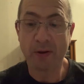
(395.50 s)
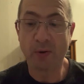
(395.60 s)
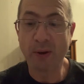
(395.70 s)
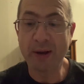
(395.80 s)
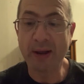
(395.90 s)
to
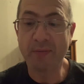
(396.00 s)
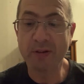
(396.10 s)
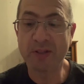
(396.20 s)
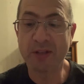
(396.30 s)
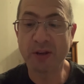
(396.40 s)
read
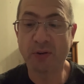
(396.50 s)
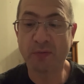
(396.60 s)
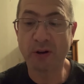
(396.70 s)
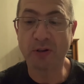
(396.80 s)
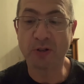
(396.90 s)
every single
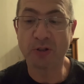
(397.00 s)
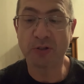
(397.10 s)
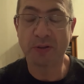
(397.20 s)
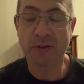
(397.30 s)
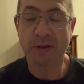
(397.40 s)

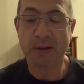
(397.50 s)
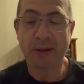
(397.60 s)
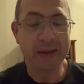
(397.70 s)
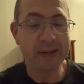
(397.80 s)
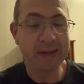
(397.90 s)
verse
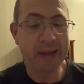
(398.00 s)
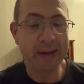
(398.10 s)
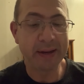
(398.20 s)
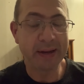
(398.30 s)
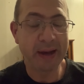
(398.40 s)
and take
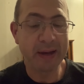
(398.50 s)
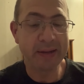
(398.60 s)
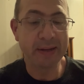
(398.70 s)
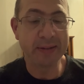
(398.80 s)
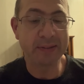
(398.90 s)
it in
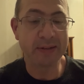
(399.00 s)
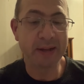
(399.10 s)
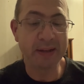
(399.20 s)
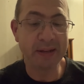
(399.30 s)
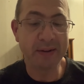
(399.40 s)
context and
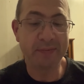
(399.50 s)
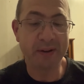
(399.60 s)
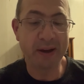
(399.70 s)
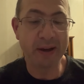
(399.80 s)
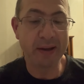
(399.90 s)

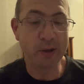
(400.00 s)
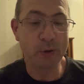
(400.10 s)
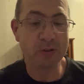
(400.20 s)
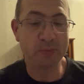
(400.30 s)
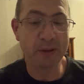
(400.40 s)
identify
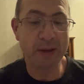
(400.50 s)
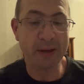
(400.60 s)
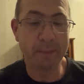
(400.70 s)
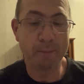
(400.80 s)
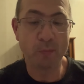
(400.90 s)
who is
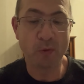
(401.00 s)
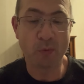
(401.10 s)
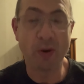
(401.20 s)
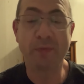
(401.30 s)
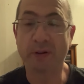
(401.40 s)
being
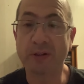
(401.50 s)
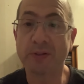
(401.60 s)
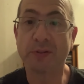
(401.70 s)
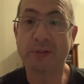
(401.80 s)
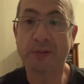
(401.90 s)

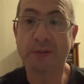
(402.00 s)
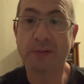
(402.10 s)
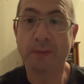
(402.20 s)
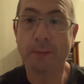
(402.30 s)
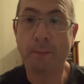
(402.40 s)
referenced.
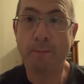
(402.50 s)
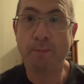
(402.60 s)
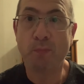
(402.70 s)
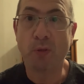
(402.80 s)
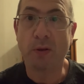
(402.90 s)

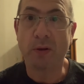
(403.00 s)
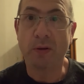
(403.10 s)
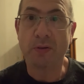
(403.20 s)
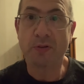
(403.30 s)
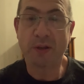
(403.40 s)

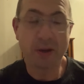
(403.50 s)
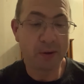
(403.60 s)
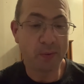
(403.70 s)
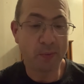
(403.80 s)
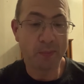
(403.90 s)

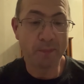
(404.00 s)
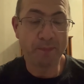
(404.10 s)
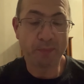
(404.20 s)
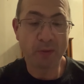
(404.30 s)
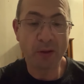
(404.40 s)
So,
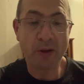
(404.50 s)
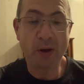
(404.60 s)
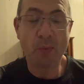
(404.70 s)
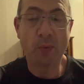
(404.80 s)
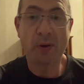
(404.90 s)
you
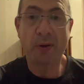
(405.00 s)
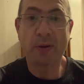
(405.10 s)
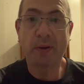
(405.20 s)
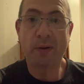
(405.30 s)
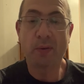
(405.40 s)
know,
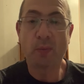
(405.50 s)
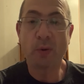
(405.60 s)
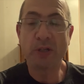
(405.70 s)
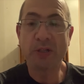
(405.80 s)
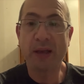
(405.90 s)

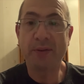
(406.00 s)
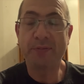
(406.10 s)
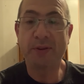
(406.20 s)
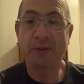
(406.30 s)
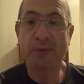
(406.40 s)
we just
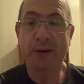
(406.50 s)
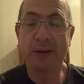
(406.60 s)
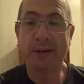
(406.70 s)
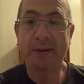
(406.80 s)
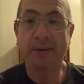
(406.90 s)
have
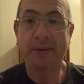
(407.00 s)
to